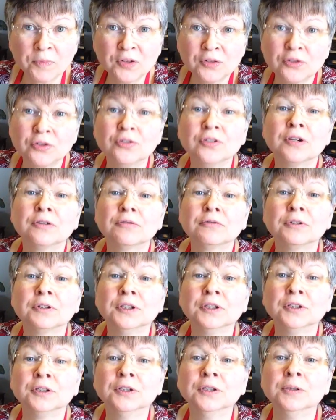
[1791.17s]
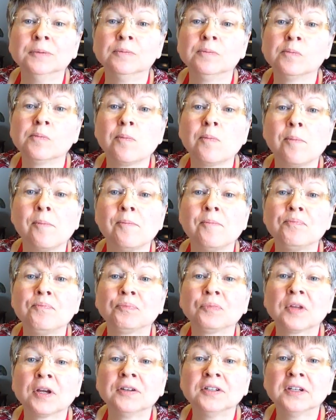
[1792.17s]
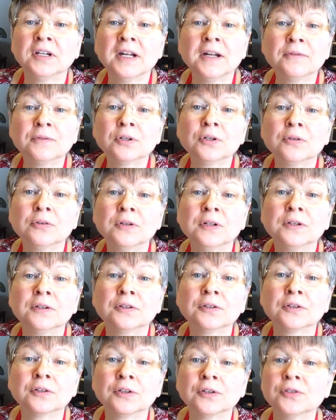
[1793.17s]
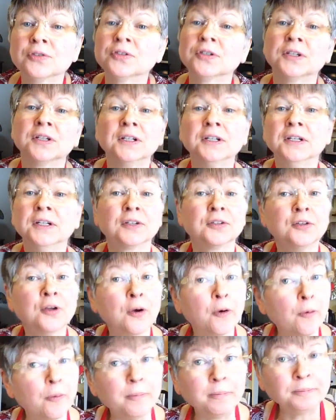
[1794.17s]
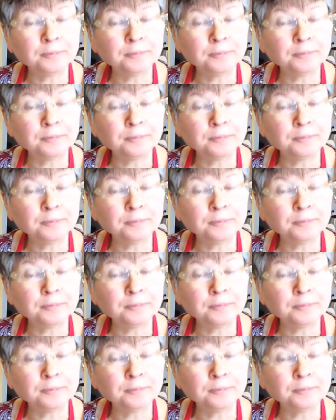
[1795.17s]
turned out really good. Did I ever go to the Gerson clinic? No.